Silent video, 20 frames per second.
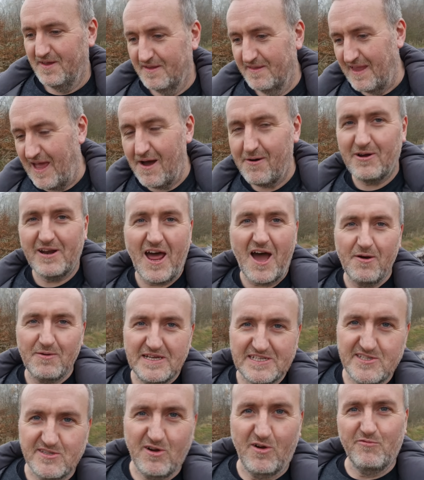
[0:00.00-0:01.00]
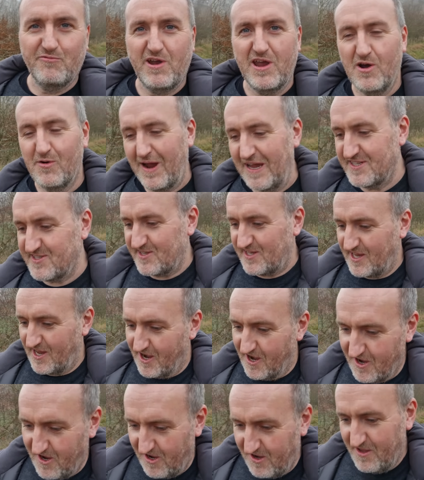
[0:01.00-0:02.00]
Now I know it's not real
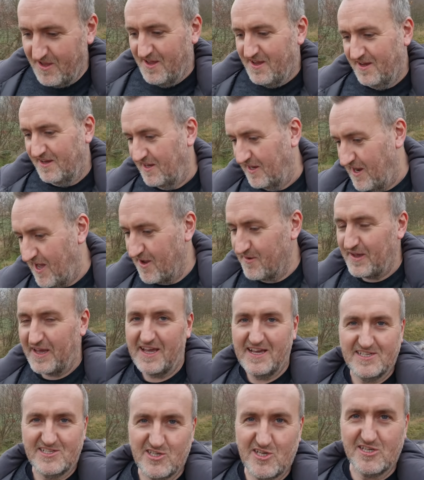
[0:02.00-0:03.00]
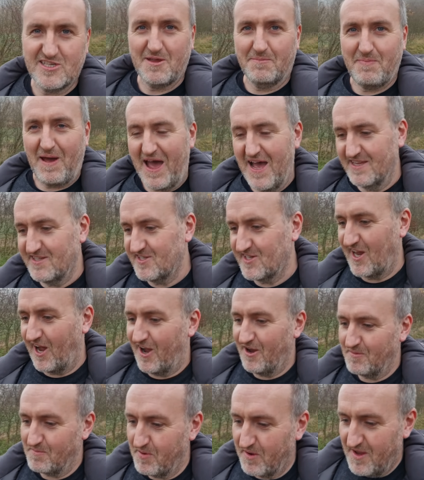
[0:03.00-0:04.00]
SDR, you know, it's just a band
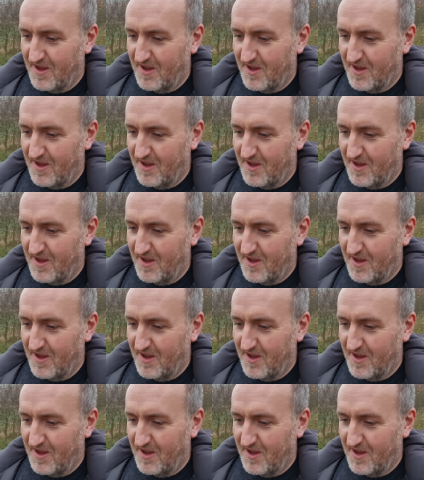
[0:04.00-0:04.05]
scope,